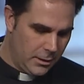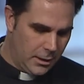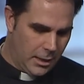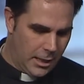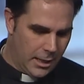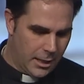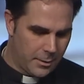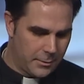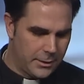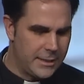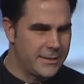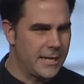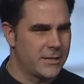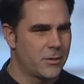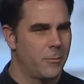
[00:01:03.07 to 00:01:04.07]
At
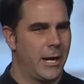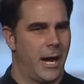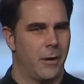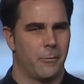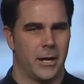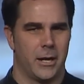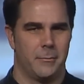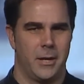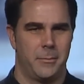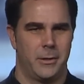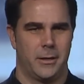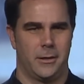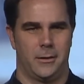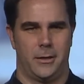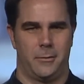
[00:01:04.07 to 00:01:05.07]
least that's the way I read it.
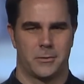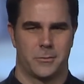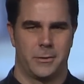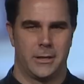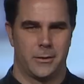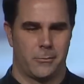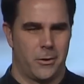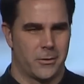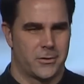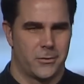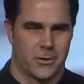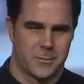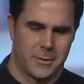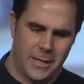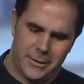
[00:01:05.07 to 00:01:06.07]
Maybe I was reading the wrong
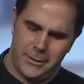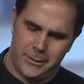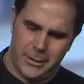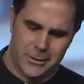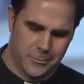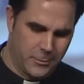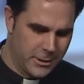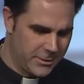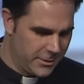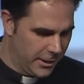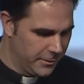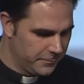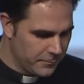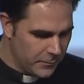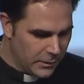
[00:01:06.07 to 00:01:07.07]
source, but I think that's what he
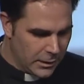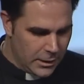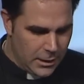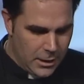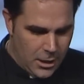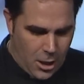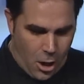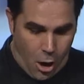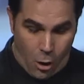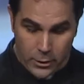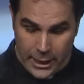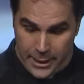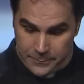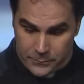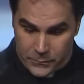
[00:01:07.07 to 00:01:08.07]
said.
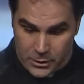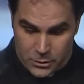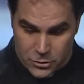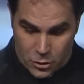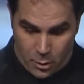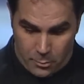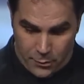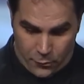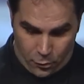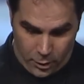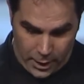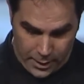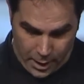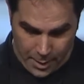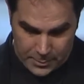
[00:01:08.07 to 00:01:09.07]
Okay, so before
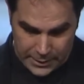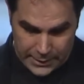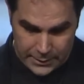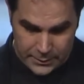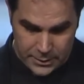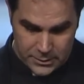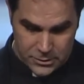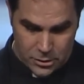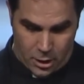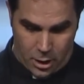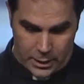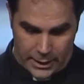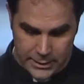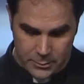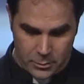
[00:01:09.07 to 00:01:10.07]
I begin this
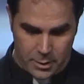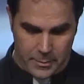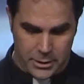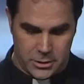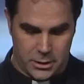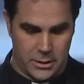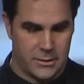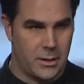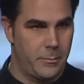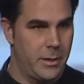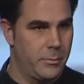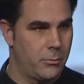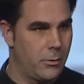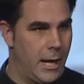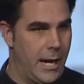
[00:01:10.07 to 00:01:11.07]
talk, I did want to mention, because some
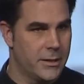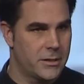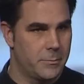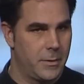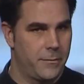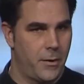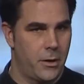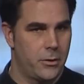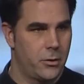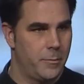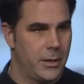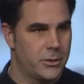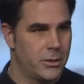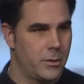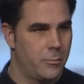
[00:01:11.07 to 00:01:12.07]
people were asking me, Father, you
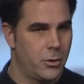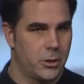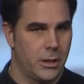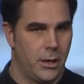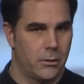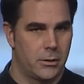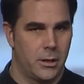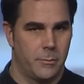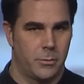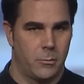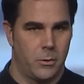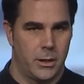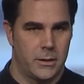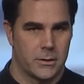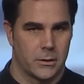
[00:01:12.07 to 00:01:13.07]
mentioned the book, you held it up, but
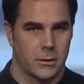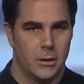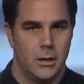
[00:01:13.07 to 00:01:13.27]
what is it?